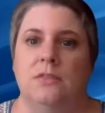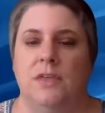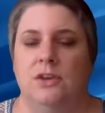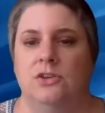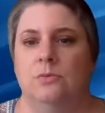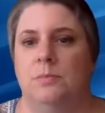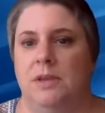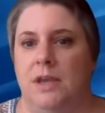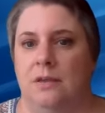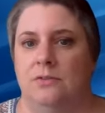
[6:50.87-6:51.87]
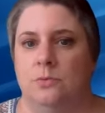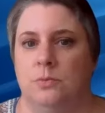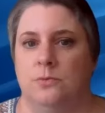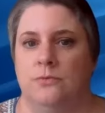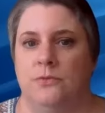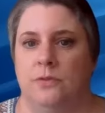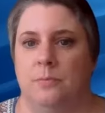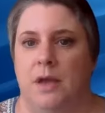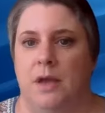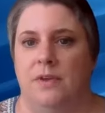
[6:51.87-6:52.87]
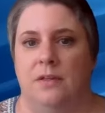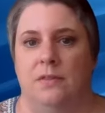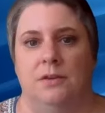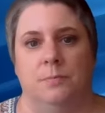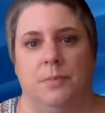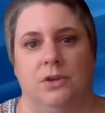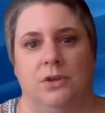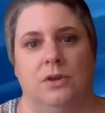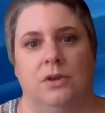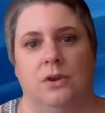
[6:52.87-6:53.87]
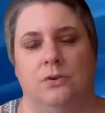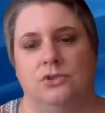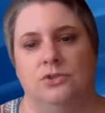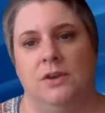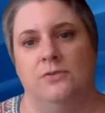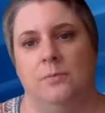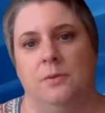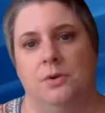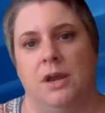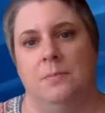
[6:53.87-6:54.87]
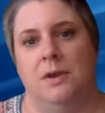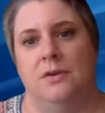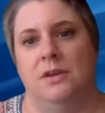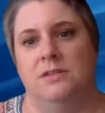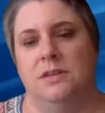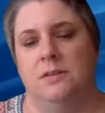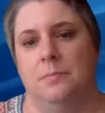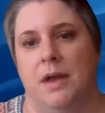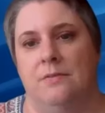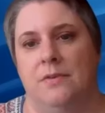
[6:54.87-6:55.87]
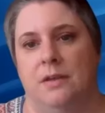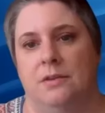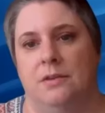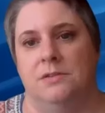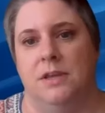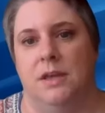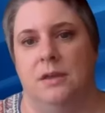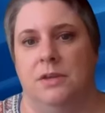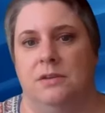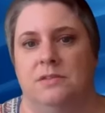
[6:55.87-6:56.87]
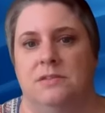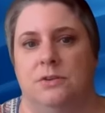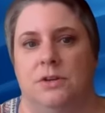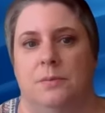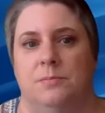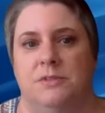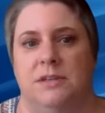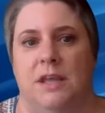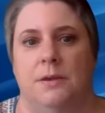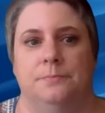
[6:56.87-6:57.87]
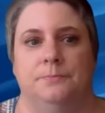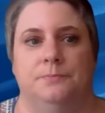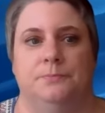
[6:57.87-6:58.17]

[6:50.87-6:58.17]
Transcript: then you would be eligible for the bivalent, but you can go straight from the primary to the bivalent and be considered up to date.